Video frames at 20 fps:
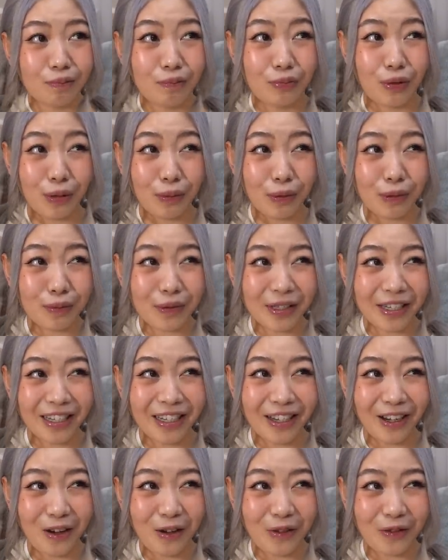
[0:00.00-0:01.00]

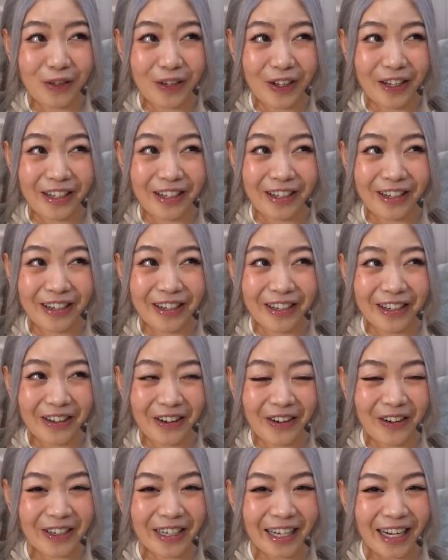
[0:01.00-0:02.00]
probably over a year
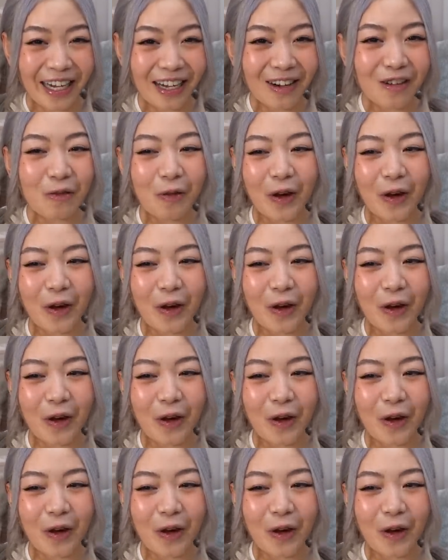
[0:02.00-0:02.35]
ago now